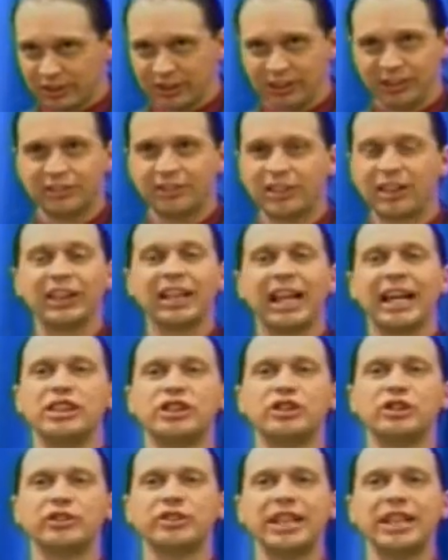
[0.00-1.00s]
these
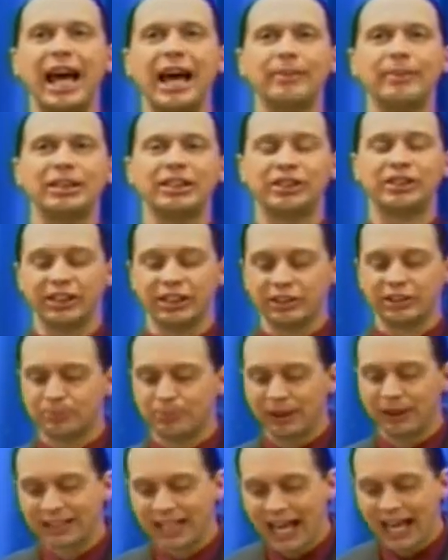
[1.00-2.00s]
glacial damages,
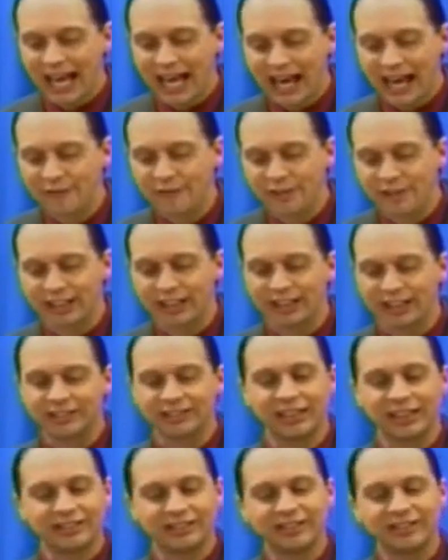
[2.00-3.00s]
but the
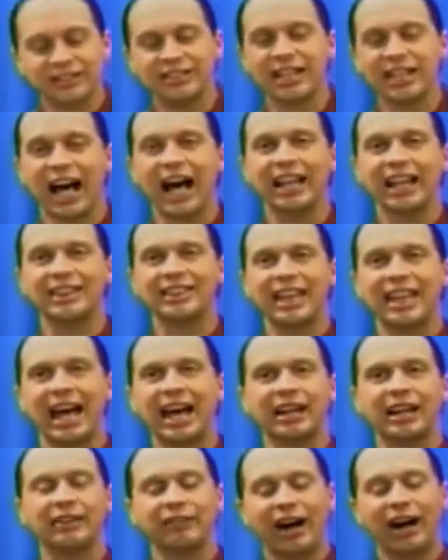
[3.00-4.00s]
evidence is not
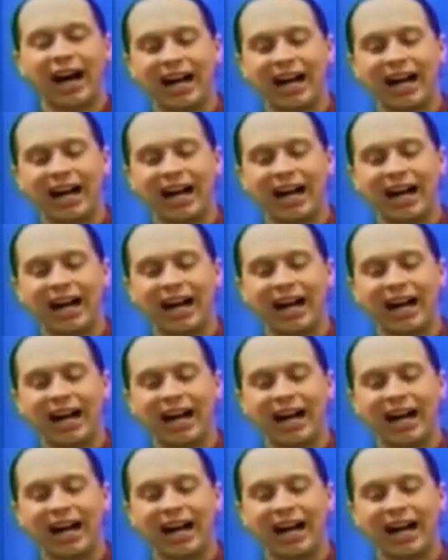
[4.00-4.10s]
that of